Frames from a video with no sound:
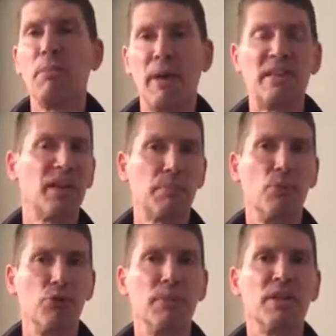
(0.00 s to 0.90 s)
basic
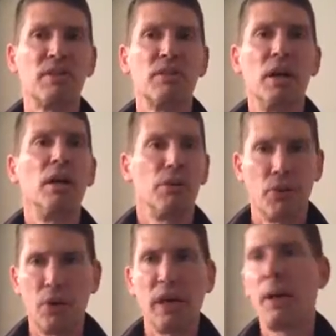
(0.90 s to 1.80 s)
movements:
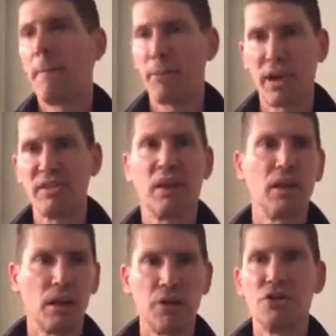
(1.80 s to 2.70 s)
rowing,
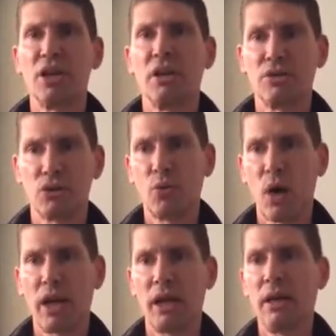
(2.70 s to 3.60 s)
pressing, lunging,
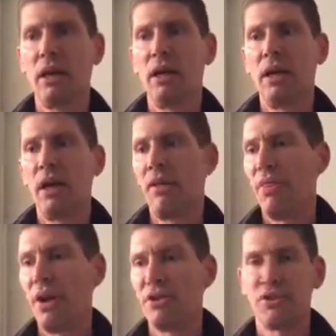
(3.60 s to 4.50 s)
squatting.
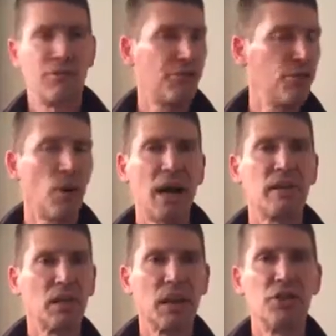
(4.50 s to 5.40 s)
There is a few
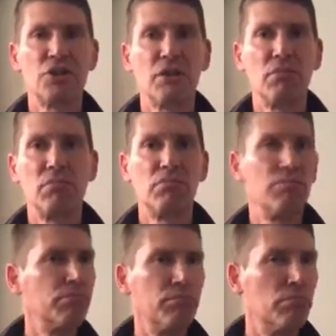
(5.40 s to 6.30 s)
isolation
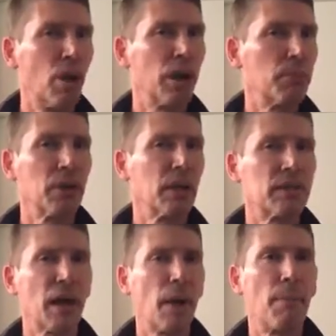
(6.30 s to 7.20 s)

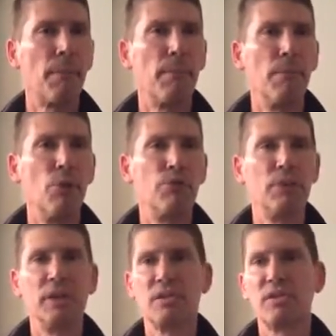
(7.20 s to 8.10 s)
bodybuilding type
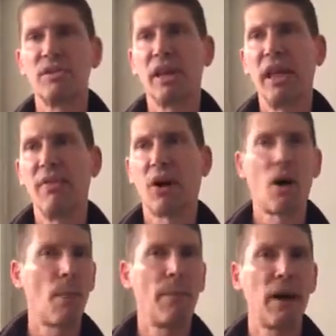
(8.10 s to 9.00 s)
movements in the
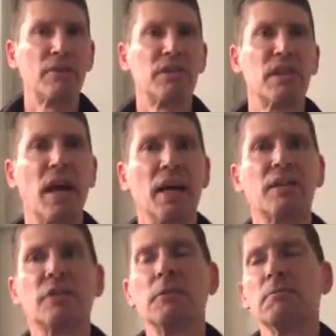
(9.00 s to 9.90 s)
compound
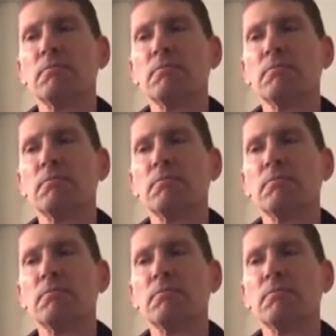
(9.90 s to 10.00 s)
stacks,